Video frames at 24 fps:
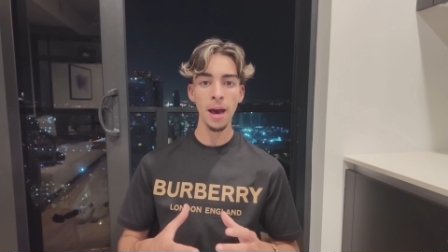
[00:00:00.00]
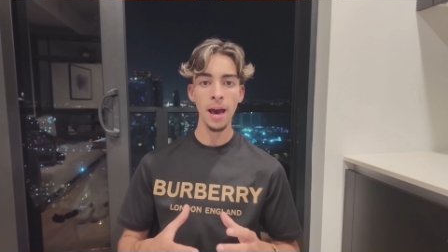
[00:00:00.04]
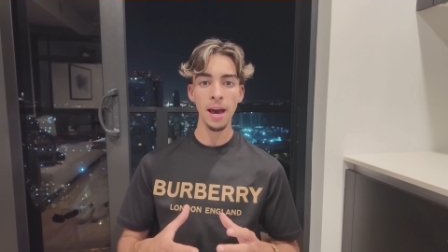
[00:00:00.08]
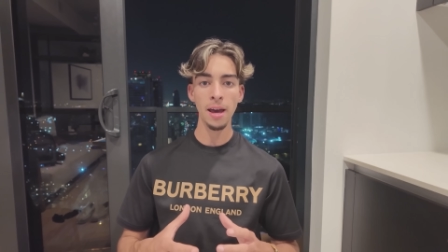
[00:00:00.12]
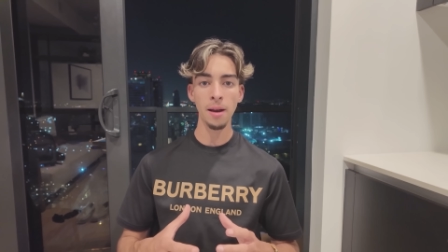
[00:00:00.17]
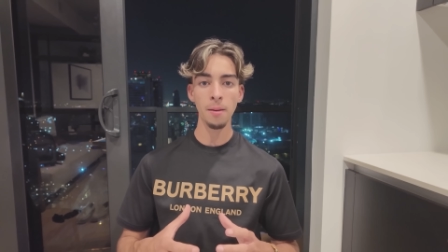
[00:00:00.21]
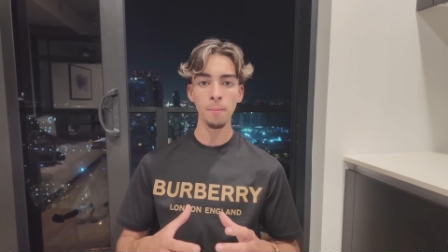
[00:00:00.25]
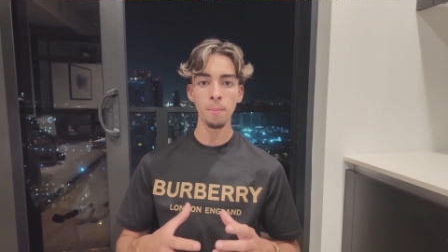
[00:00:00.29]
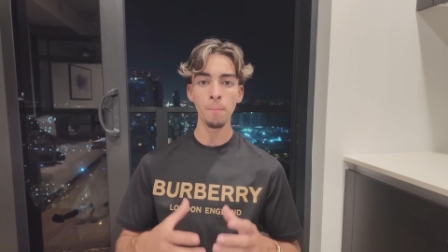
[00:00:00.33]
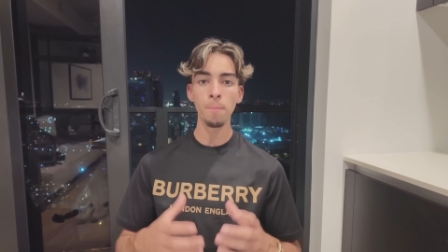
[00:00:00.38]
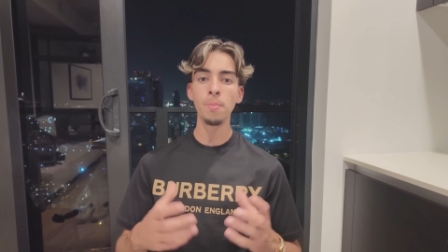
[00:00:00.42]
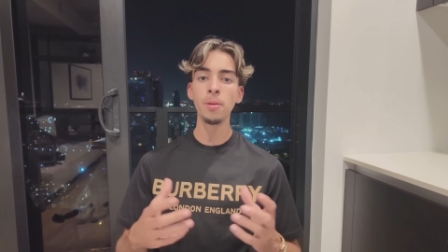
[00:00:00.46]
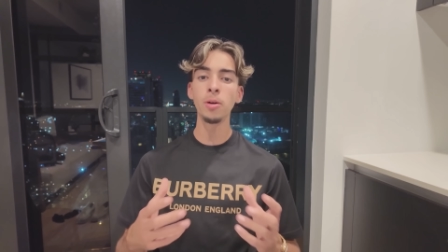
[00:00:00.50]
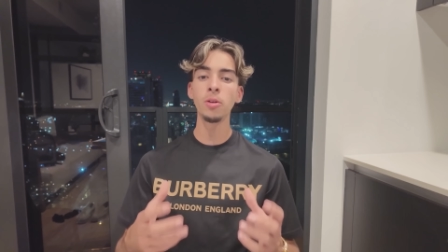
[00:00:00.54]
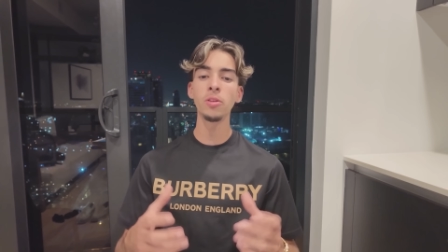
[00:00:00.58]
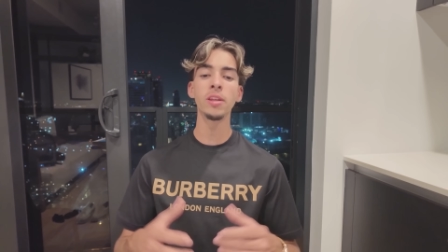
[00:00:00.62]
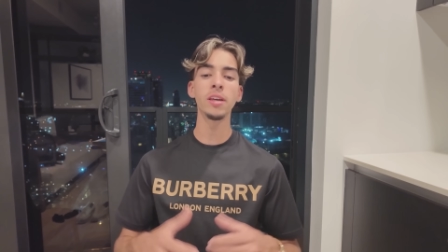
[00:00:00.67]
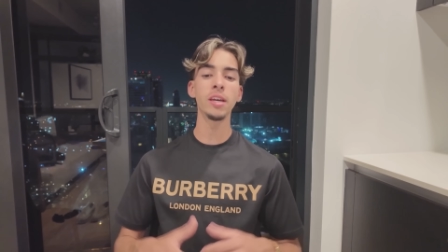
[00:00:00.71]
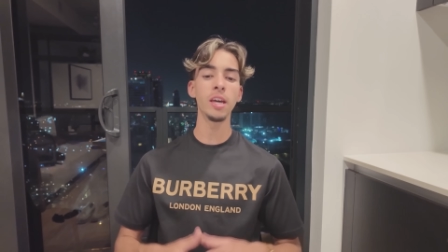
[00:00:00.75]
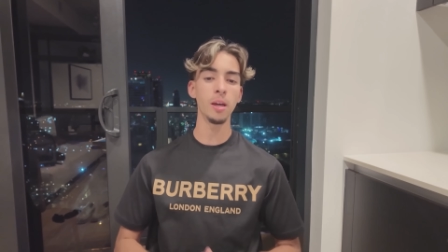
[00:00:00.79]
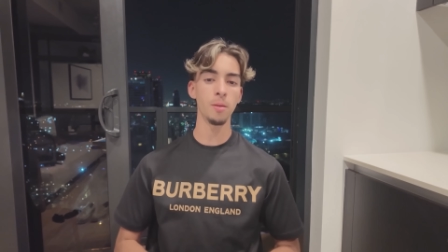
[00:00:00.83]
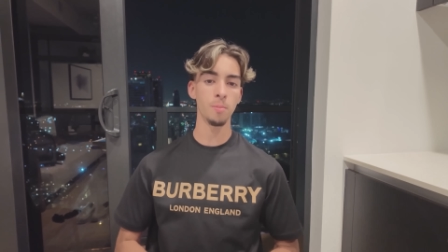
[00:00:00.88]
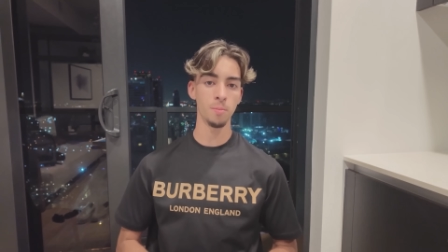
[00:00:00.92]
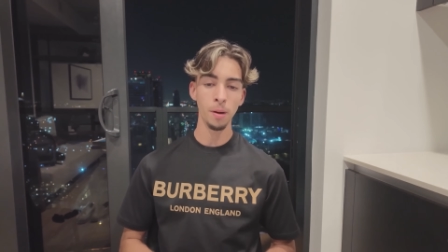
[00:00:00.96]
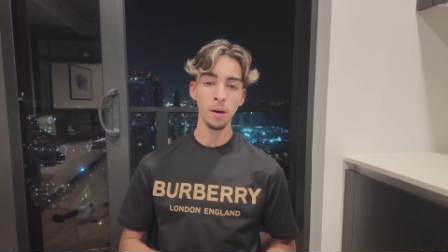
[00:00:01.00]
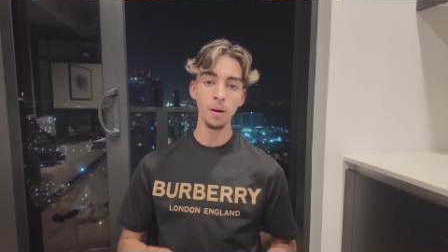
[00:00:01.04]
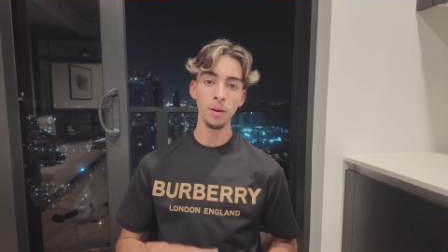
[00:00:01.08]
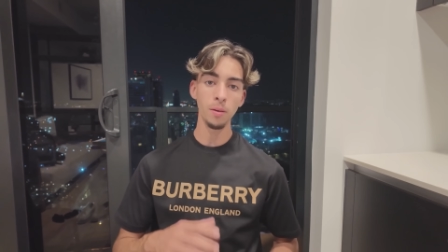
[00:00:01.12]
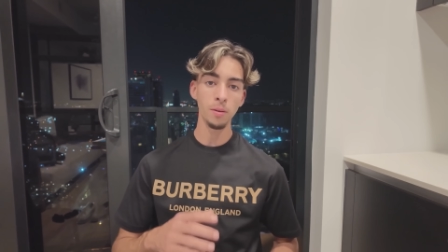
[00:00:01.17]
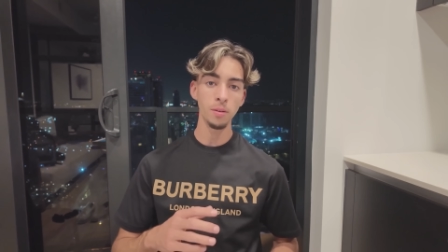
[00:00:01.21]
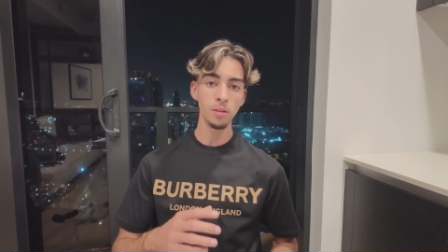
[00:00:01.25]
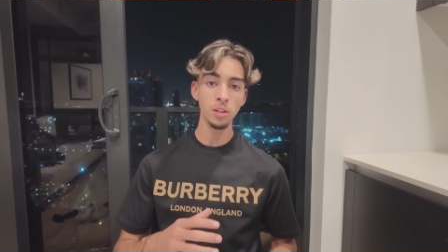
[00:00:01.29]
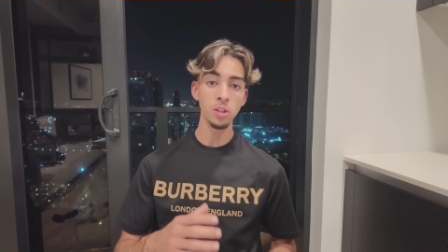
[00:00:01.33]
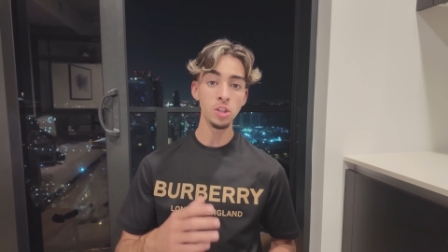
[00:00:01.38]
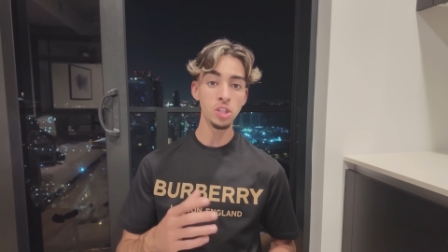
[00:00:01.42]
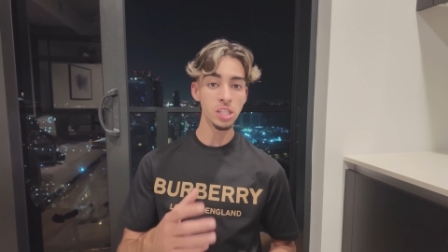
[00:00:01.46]
at build a game, but
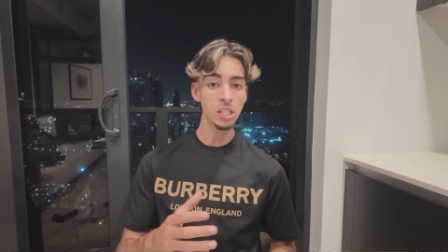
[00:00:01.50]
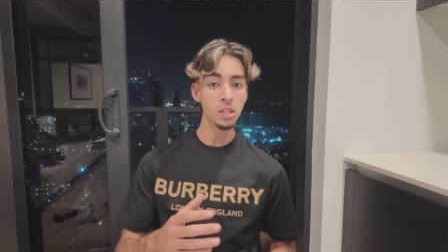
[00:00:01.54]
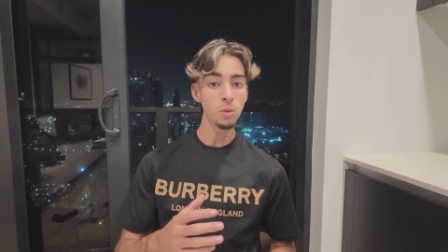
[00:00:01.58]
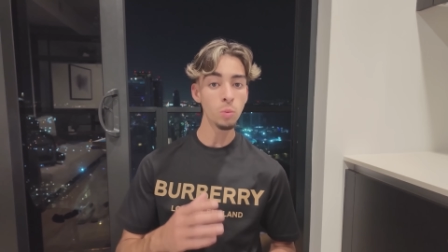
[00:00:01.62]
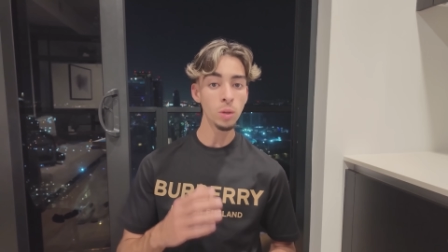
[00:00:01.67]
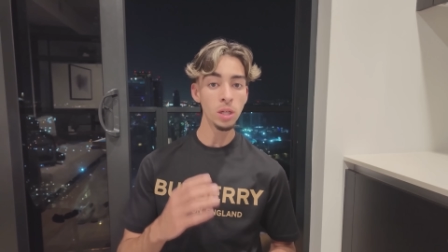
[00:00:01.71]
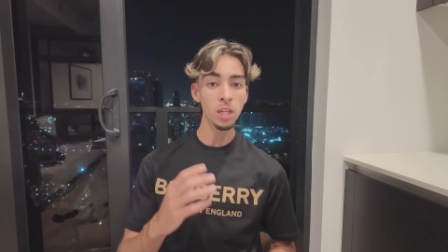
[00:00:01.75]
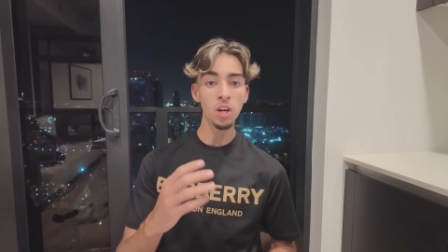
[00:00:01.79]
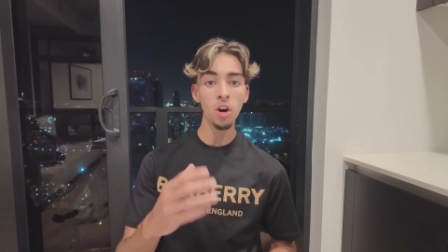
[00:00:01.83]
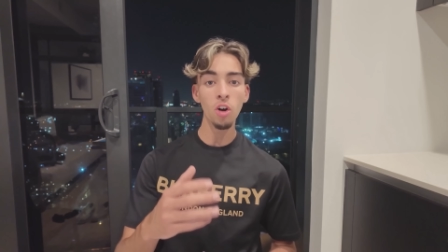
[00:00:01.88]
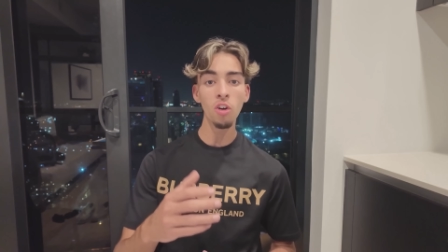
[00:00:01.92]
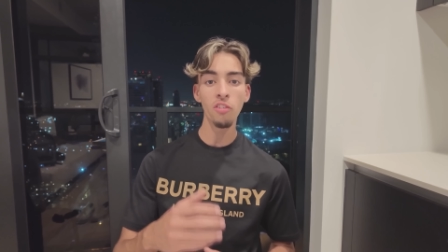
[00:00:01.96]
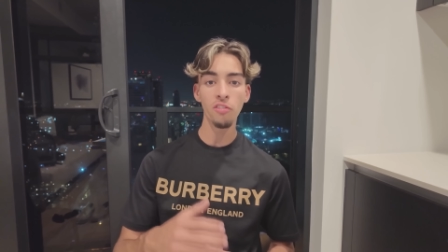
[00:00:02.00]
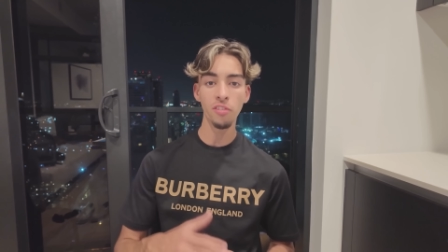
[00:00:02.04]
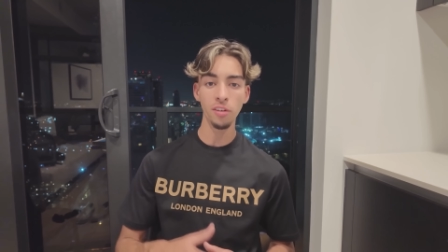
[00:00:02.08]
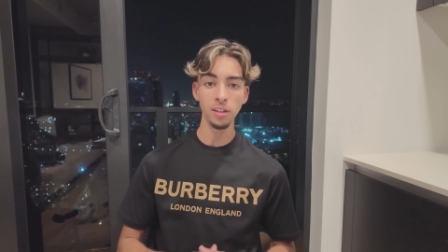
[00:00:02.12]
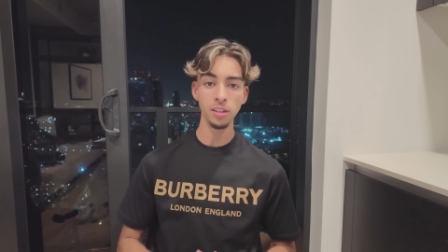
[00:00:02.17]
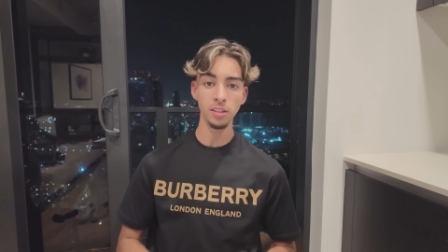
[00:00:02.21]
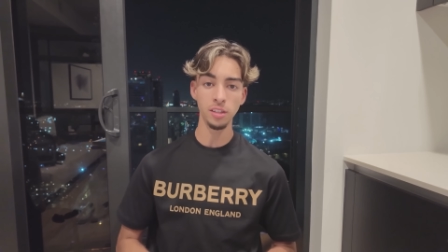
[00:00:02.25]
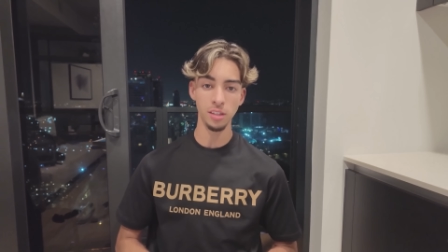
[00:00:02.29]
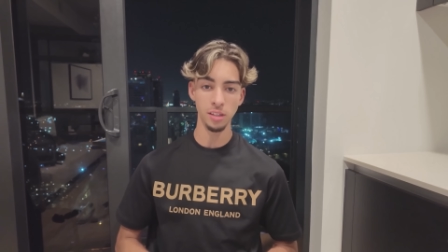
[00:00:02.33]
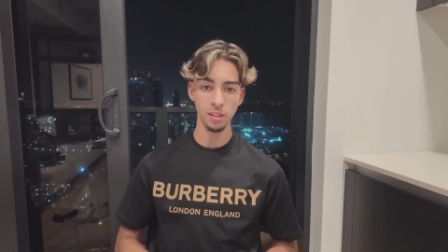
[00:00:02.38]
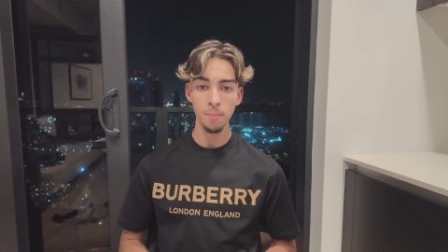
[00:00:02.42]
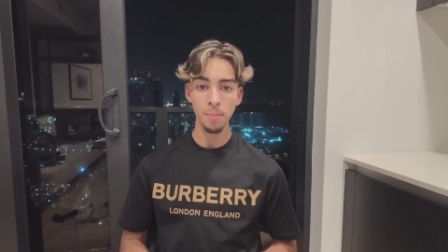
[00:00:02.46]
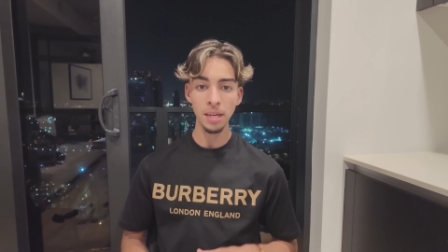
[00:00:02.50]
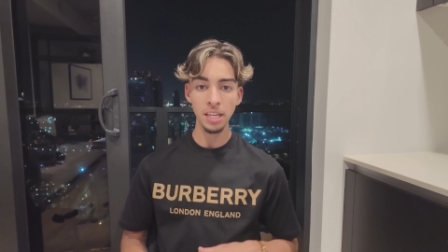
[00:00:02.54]
you see, we go further,